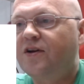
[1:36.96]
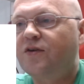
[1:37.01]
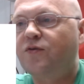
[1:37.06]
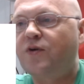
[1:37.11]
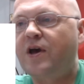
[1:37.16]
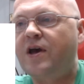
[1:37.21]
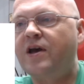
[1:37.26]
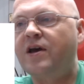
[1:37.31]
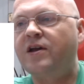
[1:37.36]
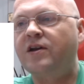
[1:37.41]

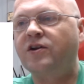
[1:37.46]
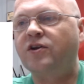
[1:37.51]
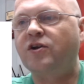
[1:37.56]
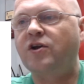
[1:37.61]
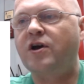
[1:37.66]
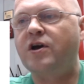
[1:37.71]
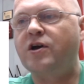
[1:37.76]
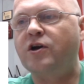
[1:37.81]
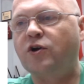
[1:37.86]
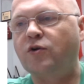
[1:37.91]
And
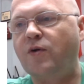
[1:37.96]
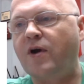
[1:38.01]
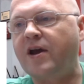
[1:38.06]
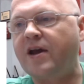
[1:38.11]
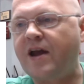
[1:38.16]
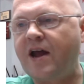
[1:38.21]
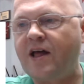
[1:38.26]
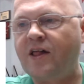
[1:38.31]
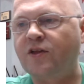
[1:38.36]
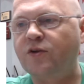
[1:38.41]
Greg
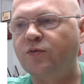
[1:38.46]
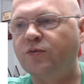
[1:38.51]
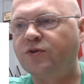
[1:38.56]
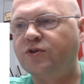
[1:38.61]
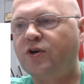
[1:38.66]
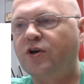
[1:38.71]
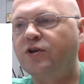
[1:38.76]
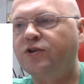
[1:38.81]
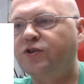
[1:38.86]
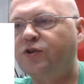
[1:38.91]
Allen was
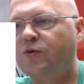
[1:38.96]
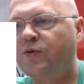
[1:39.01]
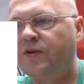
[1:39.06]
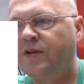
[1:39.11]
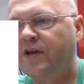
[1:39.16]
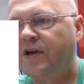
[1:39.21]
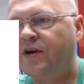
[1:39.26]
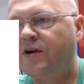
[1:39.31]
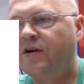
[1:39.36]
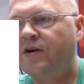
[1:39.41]
also in
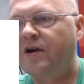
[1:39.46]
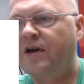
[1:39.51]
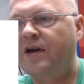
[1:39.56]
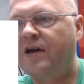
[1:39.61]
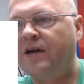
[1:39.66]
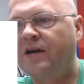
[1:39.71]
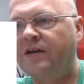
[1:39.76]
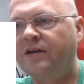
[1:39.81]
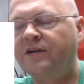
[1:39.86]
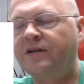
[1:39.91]
there,
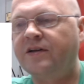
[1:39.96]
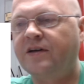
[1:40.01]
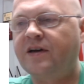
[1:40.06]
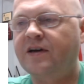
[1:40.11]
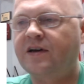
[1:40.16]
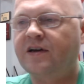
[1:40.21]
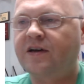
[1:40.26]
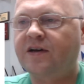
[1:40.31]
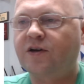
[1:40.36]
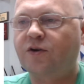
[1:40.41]
and
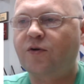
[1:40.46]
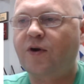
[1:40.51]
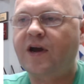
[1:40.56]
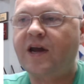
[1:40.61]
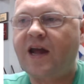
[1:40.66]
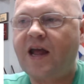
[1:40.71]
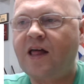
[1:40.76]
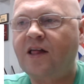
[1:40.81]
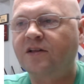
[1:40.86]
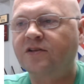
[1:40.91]
Greg
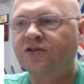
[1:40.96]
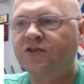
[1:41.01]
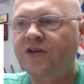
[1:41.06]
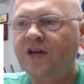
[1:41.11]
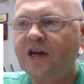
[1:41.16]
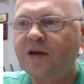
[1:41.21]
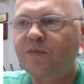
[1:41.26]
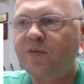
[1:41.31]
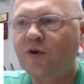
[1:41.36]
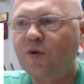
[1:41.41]
Allen's a
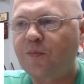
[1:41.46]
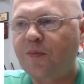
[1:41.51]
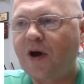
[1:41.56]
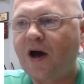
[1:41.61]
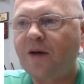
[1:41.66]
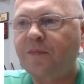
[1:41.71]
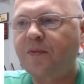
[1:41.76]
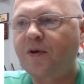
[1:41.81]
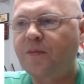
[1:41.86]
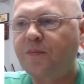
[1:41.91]
name that'll
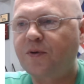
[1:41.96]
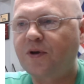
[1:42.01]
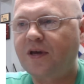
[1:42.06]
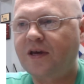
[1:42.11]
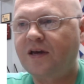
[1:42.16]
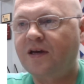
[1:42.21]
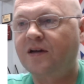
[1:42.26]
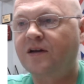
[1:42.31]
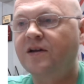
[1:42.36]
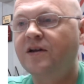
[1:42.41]
pop up
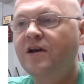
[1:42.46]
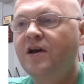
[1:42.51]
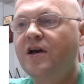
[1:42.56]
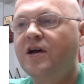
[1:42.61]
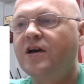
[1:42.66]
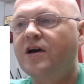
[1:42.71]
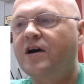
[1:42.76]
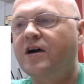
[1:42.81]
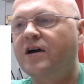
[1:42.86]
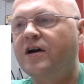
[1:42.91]
again,
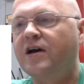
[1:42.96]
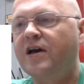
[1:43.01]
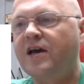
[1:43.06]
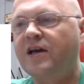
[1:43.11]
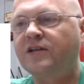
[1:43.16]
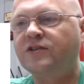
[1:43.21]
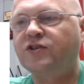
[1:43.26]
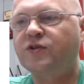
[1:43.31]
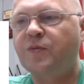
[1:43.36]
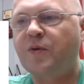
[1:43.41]

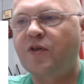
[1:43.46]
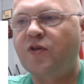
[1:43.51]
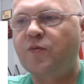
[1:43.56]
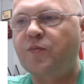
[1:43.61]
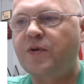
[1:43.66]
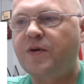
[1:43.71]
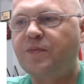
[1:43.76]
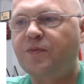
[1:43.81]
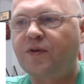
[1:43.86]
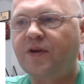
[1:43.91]
and some other
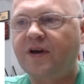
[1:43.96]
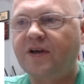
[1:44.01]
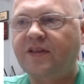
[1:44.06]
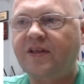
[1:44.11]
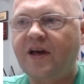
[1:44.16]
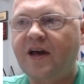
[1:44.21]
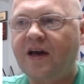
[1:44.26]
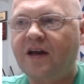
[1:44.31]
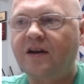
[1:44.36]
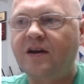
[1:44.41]
people like
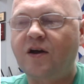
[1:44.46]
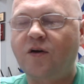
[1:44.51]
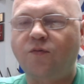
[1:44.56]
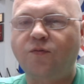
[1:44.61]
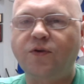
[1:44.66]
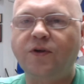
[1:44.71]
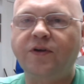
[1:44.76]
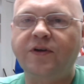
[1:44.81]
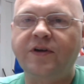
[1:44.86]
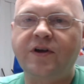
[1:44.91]
that. Now,
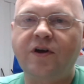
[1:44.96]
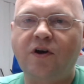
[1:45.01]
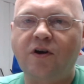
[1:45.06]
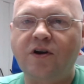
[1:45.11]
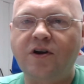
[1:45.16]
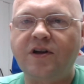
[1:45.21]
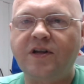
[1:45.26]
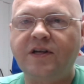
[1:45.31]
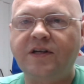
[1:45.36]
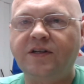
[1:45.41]
Phil
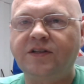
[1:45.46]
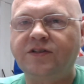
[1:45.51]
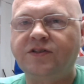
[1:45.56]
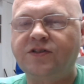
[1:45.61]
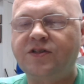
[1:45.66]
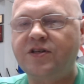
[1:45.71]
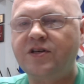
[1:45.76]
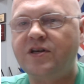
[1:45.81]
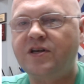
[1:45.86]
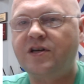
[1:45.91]
Ehart is
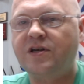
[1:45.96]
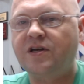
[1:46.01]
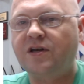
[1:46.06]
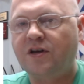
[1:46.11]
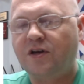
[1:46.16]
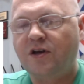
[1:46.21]
the